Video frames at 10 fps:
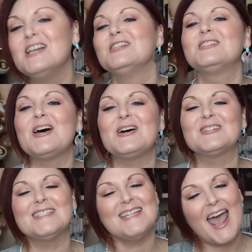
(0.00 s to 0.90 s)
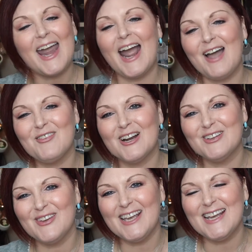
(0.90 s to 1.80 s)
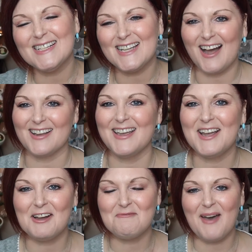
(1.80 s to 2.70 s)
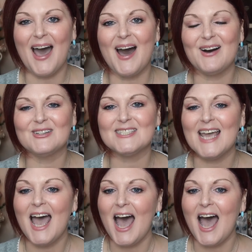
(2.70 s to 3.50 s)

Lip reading: So today I'm going to be talking about